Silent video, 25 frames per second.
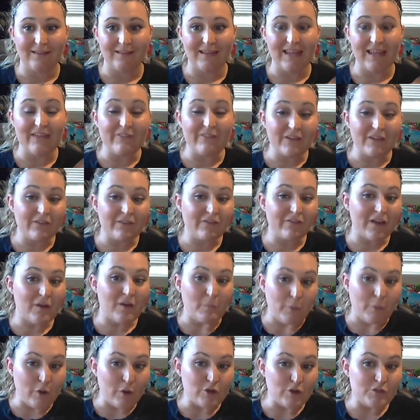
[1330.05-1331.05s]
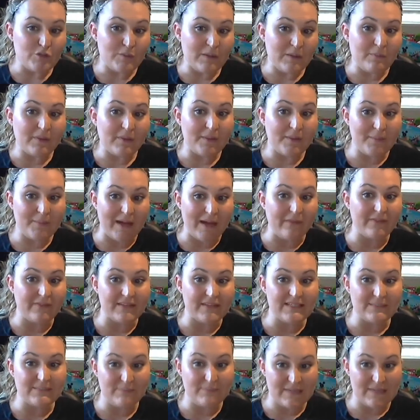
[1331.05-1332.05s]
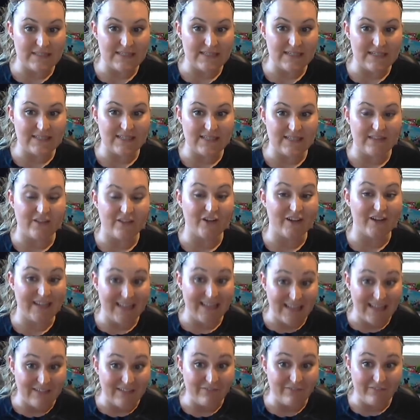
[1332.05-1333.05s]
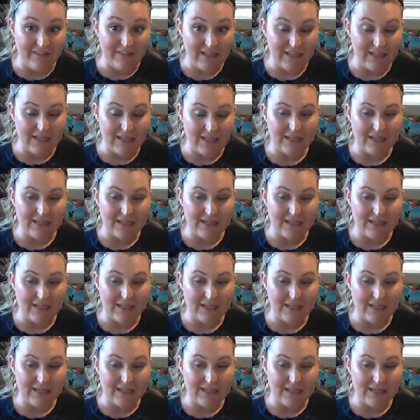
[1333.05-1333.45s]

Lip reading: even if I approach people about this business and they're iffy,